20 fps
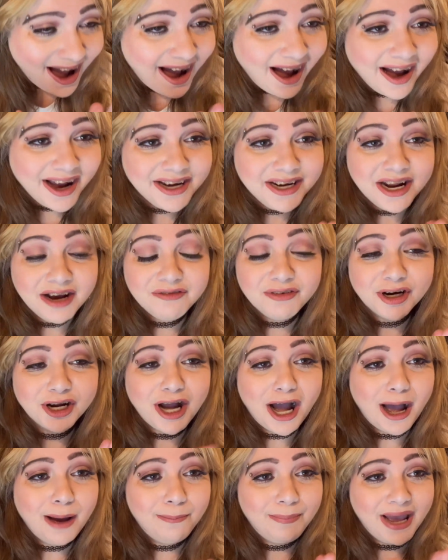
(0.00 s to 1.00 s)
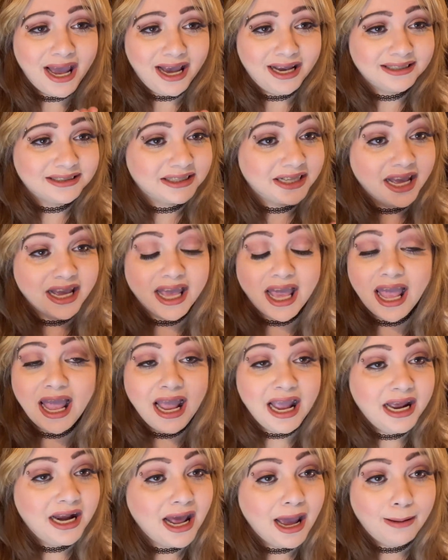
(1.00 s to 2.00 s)
never got past like
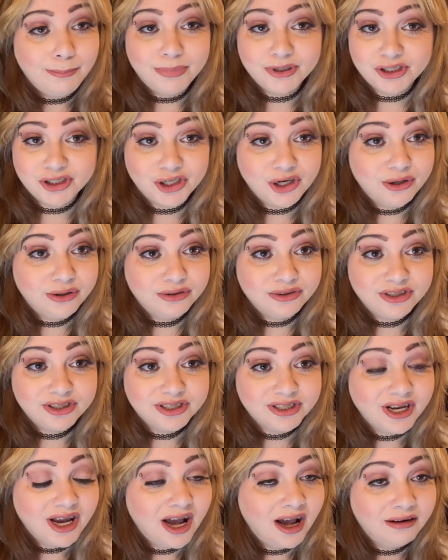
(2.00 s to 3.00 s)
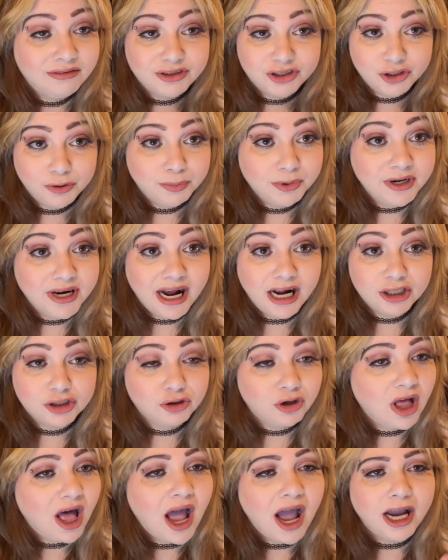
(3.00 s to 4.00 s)
8 episodes of
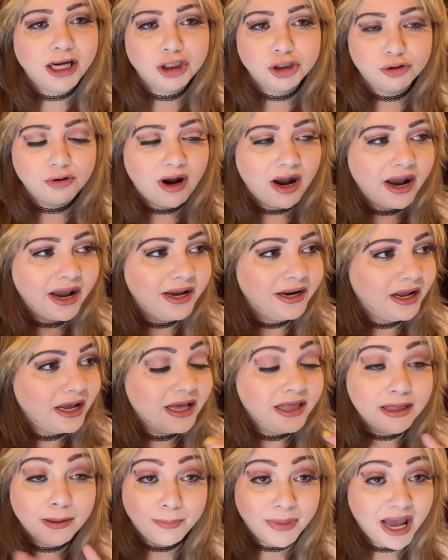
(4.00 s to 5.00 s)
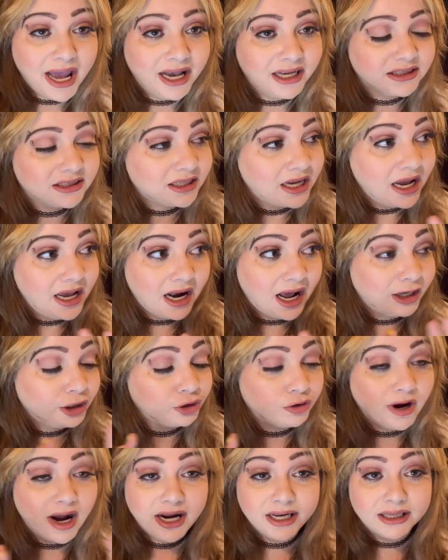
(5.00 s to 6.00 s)
Supernatural. I tried in the past, and I
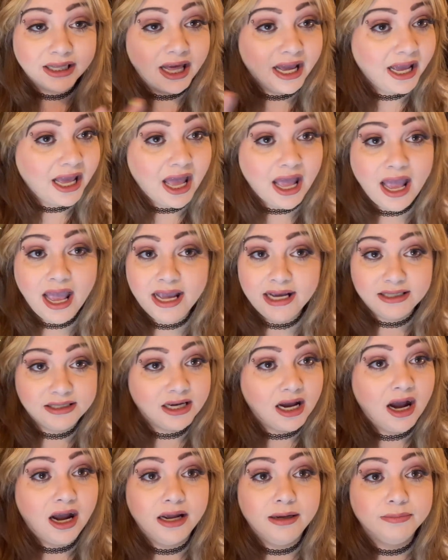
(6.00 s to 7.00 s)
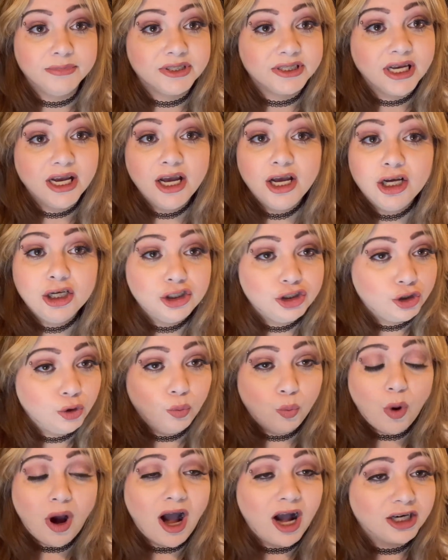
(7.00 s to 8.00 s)
tried like 8 times to
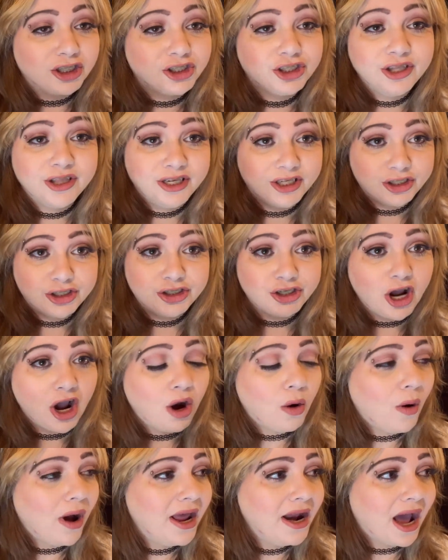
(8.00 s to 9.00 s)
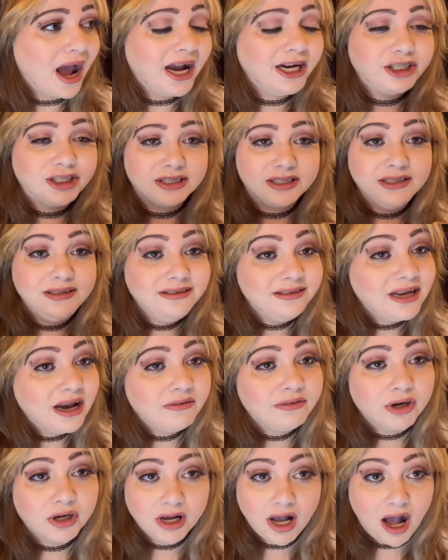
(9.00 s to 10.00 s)
watch this show, and I just
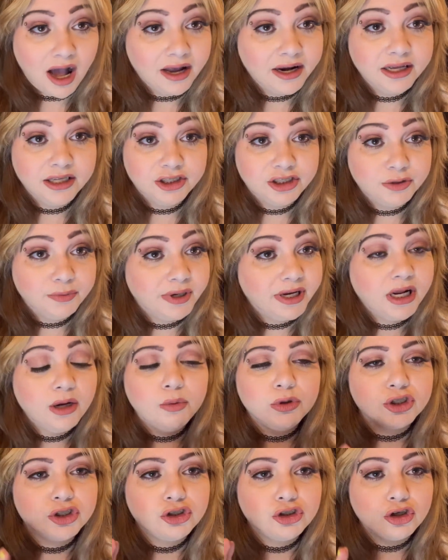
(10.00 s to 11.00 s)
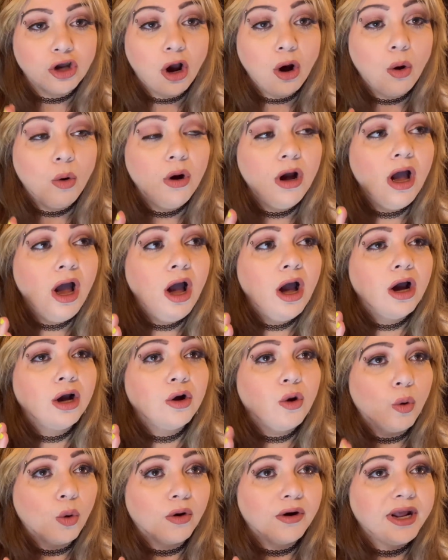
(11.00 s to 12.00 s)
never got into it. It was so
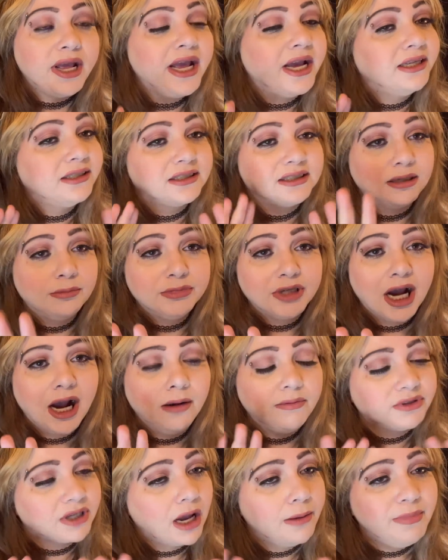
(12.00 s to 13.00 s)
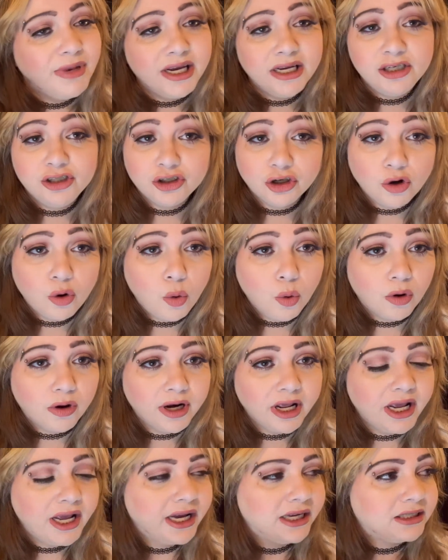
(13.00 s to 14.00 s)
corny, and sometimes I'm into
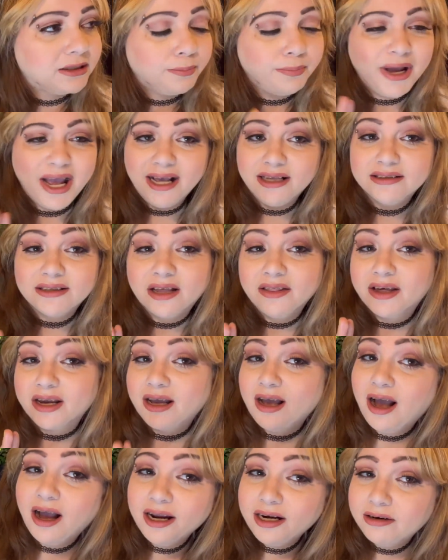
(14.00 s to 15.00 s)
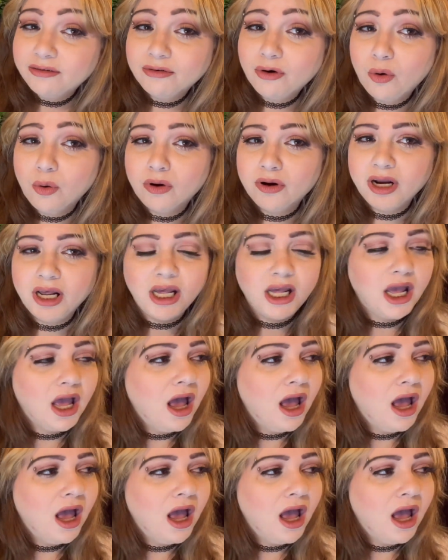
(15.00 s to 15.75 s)
corny. It depends on the kind of corny.